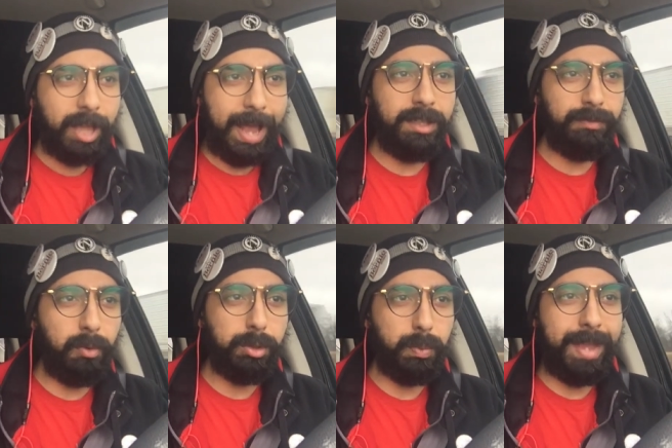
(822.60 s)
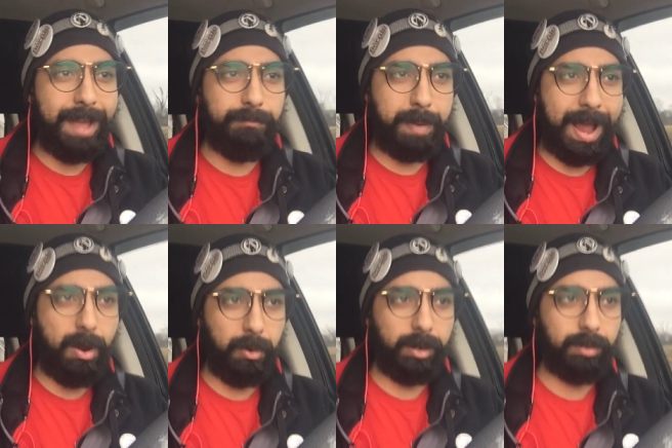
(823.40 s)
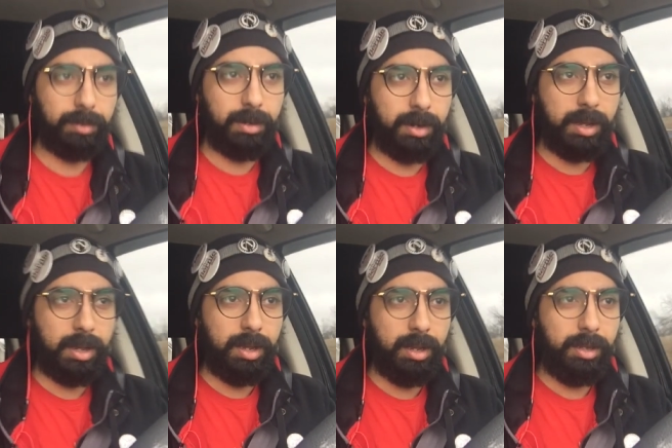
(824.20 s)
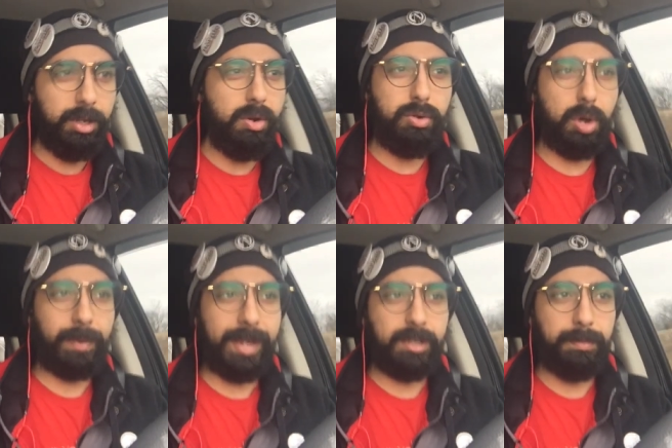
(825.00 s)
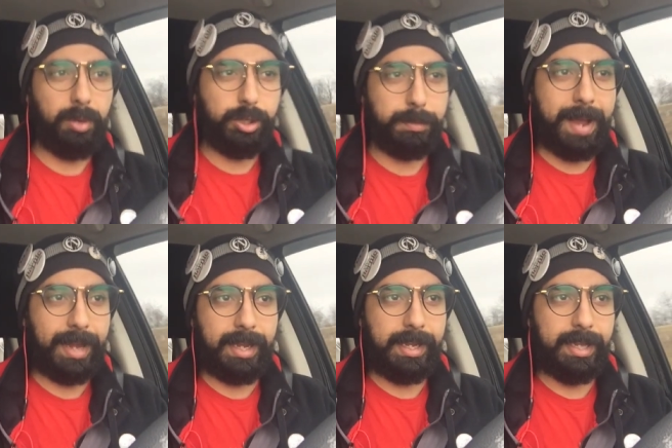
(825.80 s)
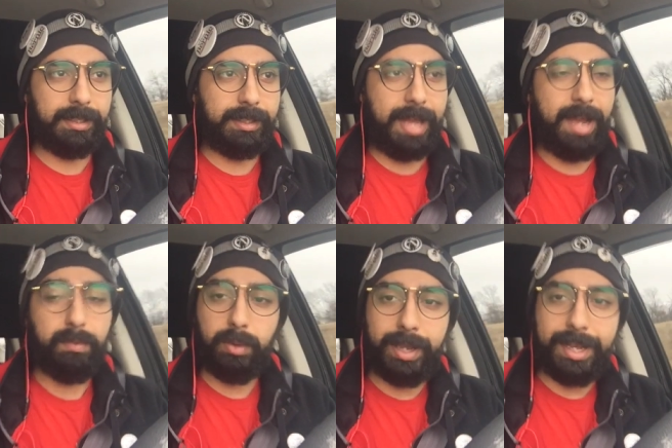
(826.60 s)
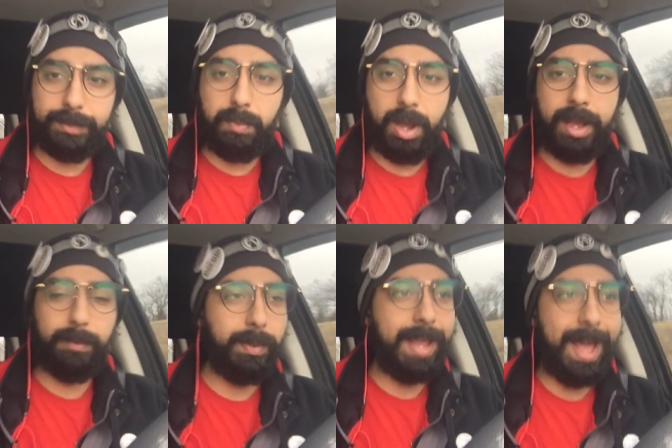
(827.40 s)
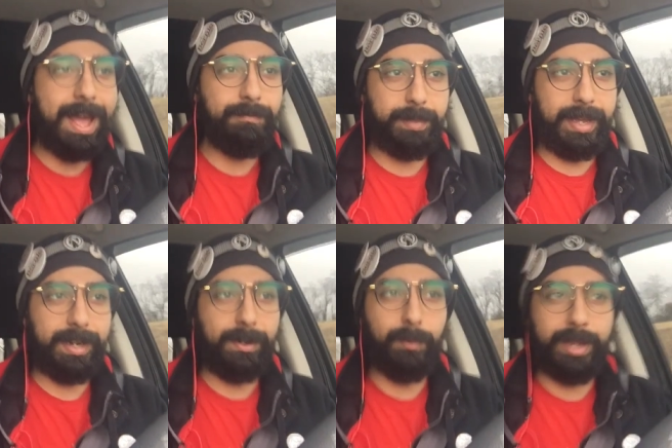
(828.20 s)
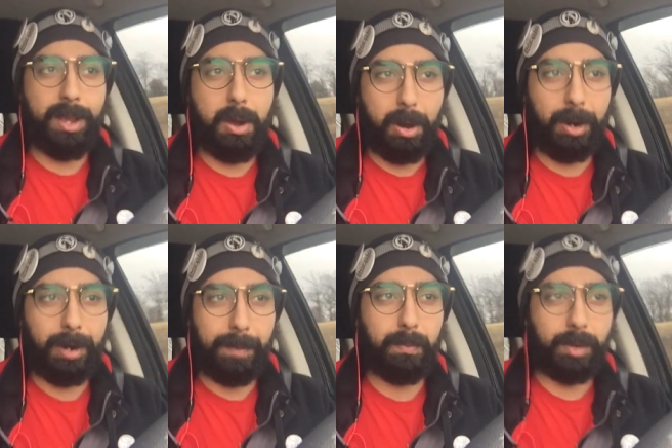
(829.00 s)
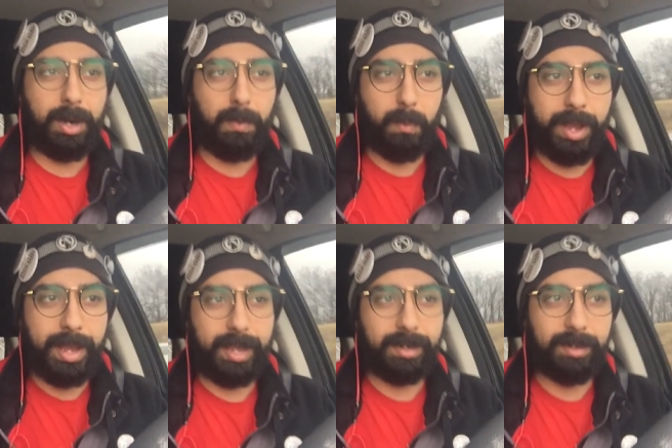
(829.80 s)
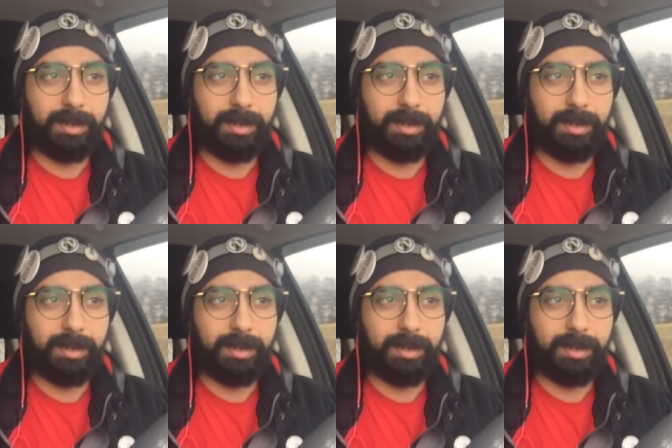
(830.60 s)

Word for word: Henceforth, we have power. You don't get to push back against that. Well, guess what? We have been, and we are, and we're going to win.